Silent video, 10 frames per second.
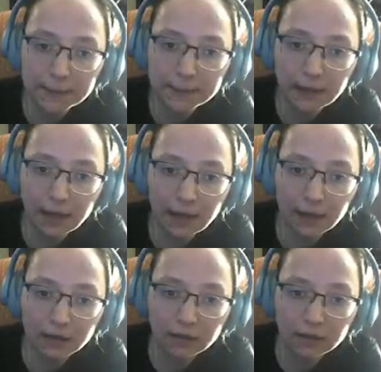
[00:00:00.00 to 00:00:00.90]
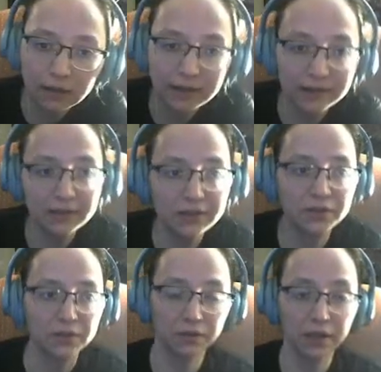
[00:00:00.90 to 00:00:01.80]
Ah, I didn't need
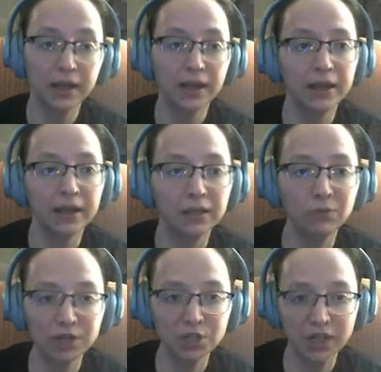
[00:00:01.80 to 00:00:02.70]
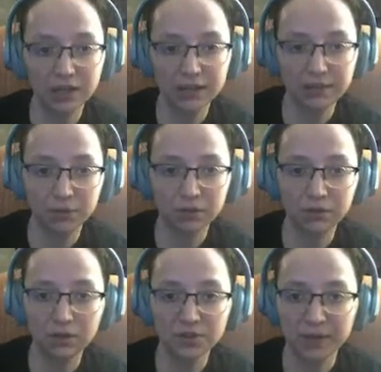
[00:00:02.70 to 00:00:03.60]
to. He watched Ellie put her
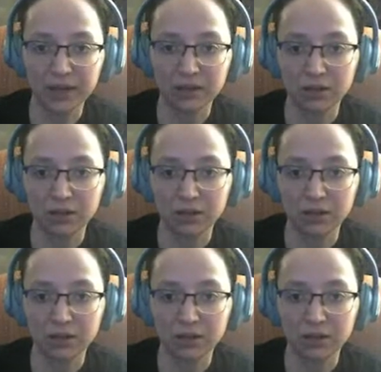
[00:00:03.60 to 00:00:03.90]
clothes back on,